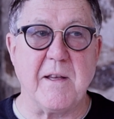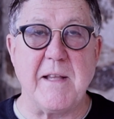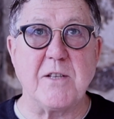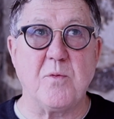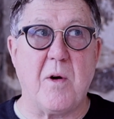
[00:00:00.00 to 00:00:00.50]
And
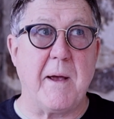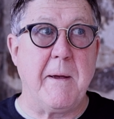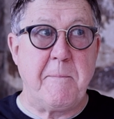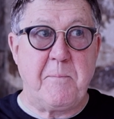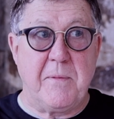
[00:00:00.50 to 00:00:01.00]
that's why
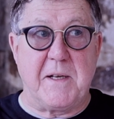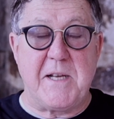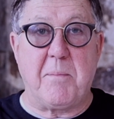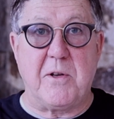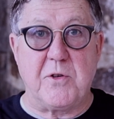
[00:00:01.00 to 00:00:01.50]
the
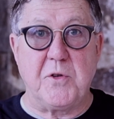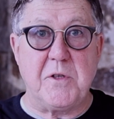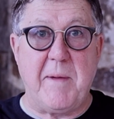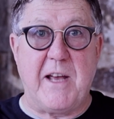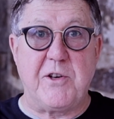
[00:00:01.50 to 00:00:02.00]
temple in
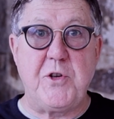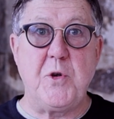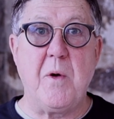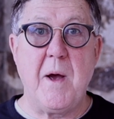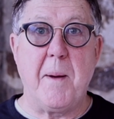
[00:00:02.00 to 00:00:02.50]
Jerusalem had
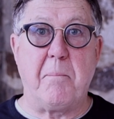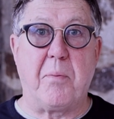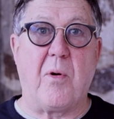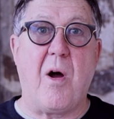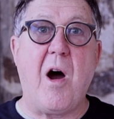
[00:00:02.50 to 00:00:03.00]
two
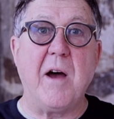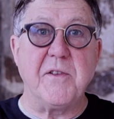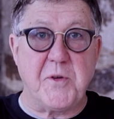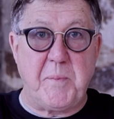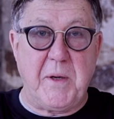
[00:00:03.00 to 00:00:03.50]

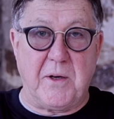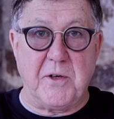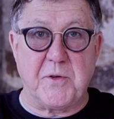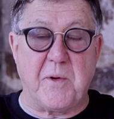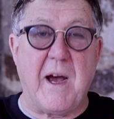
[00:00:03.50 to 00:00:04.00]
bronze
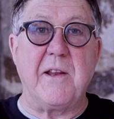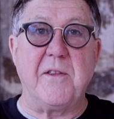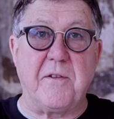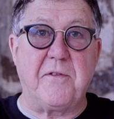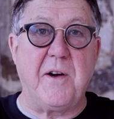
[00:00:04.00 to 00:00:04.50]
pillars right in
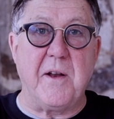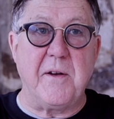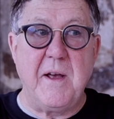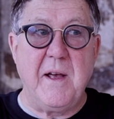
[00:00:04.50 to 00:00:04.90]
the front